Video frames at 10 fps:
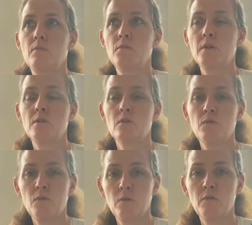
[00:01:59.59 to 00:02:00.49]
bring to the
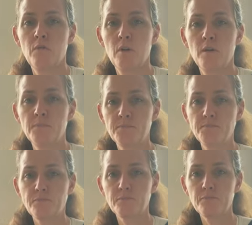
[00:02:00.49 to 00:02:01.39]
forefront,
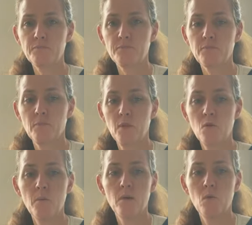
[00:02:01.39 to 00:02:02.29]

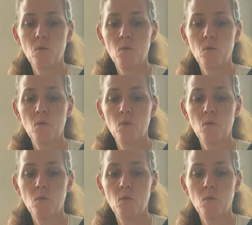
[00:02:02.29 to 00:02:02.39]
no matter